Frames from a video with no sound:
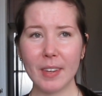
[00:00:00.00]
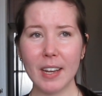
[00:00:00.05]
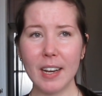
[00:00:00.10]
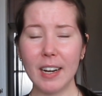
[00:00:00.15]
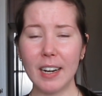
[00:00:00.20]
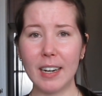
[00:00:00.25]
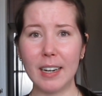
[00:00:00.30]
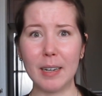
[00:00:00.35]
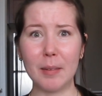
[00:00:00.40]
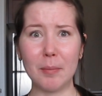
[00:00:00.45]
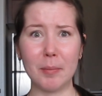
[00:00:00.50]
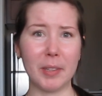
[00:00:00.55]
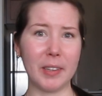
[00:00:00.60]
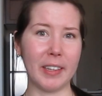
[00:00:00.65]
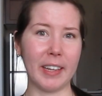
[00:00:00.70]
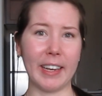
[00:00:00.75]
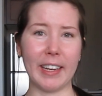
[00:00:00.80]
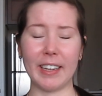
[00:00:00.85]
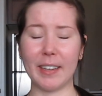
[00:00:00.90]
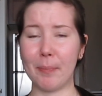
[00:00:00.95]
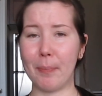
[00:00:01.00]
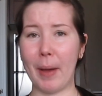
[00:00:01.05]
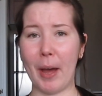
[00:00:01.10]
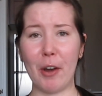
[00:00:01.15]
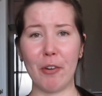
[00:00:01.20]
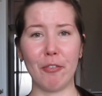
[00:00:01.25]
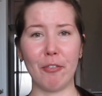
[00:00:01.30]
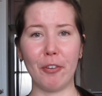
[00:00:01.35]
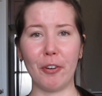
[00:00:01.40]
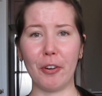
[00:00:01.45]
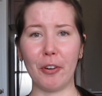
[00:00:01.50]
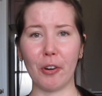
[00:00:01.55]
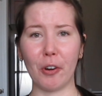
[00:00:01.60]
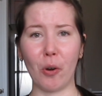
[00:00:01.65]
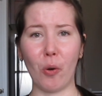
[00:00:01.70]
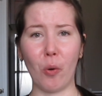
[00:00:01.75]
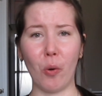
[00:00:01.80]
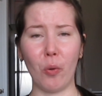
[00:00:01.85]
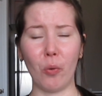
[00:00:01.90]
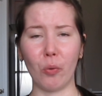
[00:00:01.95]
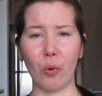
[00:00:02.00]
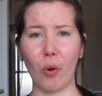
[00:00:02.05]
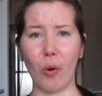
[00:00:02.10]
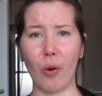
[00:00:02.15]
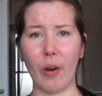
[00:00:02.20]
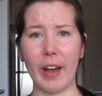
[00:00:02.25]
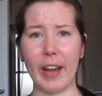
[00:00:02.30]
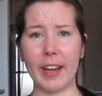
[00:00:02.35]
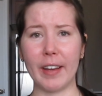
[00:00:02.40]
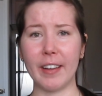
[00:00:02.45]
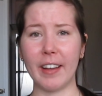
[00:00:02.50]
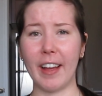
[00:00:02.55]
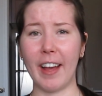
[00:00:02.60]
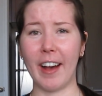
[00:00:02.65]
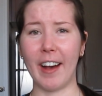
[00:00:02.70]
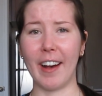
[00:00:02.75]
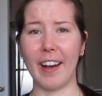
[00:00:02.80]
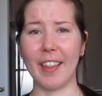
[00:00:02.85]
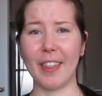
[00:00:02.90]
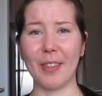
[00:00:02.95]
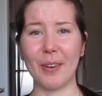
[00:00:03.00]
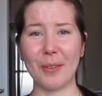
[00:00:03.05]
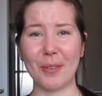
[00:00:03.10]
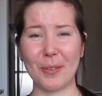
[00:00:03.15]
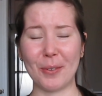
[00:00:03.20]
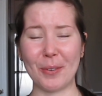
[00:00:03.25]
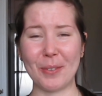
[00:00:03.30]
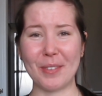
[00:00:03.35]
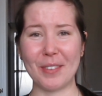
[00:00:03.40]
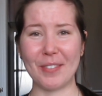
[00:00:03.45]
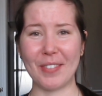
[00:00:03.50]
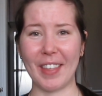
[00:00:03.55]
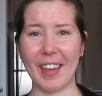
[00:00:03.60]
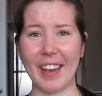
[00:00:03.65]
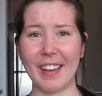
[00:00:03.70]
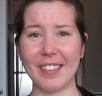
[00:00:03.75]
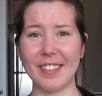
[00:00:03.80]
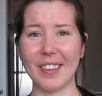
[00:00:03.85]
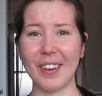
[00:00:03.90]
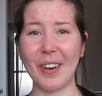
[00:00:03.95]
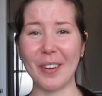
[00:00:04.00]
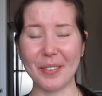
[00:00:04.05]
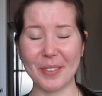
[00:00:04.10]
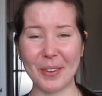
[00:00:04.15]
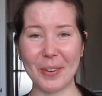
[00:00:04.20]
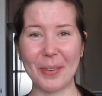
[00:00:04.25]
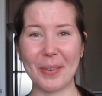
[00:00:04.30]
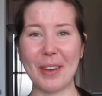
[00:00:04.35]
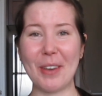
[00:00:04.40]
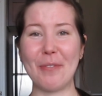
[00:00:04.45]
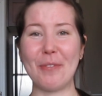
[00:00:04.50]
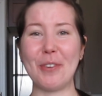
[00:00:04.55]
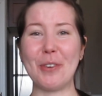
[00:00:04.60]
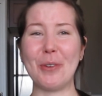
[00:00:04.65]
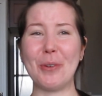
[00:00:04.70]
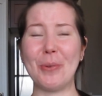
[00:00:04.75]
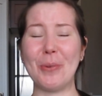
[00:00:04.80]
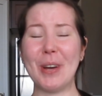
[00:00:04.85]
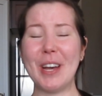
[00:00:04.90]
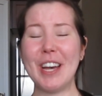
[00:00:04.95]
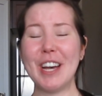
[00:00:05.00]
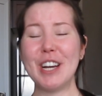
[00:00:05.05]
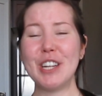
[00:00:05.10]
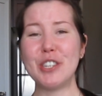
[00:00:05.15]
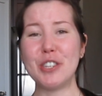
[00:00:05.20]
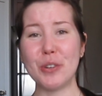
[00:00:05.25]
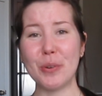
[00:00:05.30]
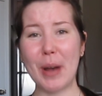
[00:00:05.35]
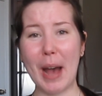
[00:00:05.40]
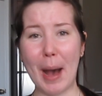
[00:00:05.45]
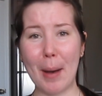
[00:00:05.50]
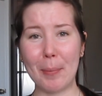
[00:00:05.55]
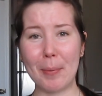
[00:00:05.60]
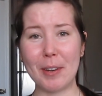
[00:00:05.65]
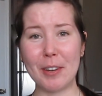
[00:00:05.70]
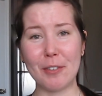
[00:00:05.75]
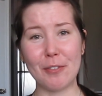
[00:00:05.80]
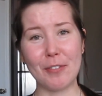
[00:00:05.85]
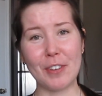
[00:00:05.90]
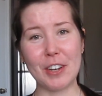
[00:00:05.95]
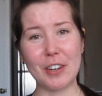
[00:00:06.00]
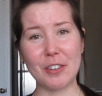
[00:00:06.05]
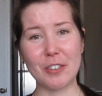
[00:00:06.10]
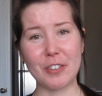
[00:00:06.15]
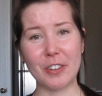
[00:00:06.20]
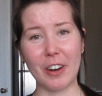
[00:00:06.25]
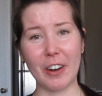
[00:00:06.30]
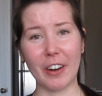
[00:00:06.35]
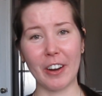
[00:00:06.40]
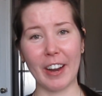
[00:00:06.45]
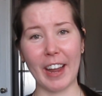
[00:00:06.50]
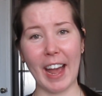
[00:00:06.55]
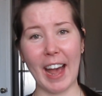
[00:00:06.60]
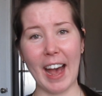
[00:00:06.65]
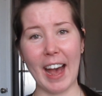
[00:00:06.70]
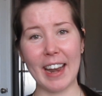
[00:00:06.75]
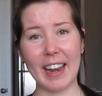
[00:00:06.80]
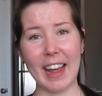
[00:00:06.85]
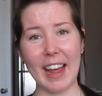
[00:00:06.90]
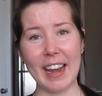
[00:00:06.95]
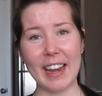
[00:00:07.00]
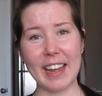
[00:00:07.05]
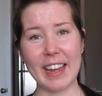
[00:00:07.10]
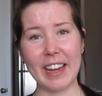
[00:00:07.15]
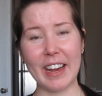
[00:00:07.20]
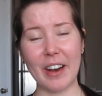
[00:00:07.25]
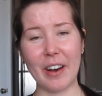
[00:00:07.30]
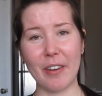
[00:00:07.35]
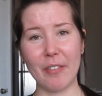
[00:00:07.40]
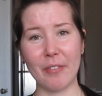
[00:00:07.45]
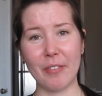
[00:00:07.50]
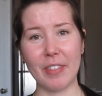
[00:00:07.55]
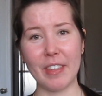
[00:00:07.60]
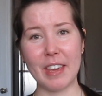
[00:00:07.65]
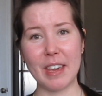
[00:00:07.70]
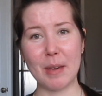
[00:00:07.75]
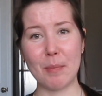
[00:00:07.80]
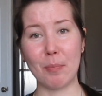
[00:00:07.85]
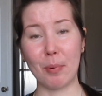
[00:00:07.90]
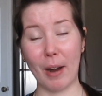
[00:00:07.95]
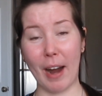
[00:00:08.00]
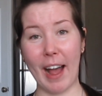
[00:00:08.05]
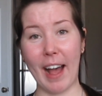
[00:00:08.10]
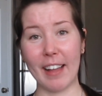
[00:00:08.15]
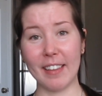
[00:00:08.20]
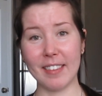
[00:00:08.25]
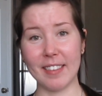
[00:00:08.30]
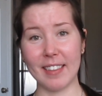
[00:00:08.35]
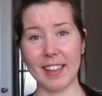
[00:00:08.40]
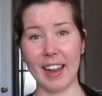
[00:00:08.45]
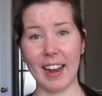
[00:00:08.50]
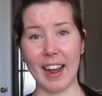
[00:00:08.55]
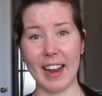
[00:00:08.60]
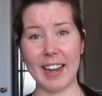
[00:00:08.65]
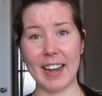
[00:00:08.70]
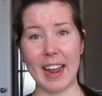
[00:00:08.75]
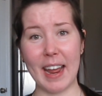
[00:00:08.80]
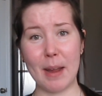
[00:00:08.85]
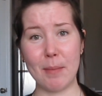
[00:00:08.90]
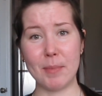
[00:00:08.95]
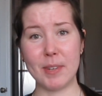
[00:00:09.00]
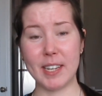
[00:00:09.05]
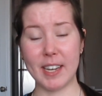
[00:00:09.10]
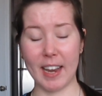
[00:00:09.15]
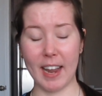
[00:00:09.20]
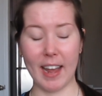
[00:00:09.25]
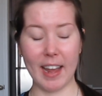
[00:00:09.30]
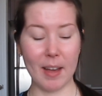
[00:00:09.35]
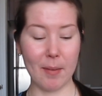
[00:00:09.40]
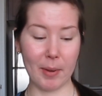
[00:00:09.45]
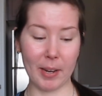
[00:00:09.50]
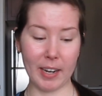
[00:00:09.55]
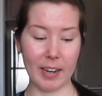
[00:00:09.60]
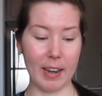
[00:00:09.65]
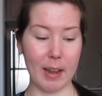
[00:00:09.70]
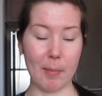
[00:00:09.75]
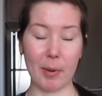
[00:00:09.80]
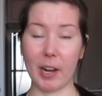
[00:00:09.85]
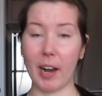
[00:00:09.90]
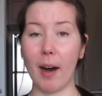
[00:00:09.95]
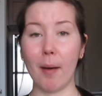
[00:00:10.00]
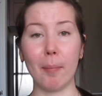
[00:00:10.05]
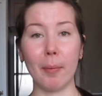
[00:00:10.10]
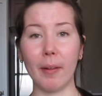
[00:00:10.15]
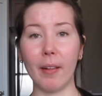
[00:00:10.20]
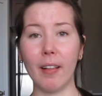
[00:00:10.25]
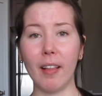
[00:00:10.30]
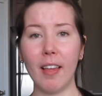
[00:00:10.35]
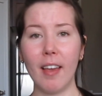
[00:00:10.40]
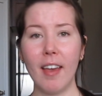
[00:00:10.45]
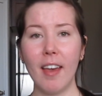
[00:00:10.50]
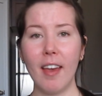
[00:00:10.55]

like Beneful or Old Roy, those sorts of things. Also, if you do happen to feed your dog or cat any of the brands that I named today, I'm gonna name a couple.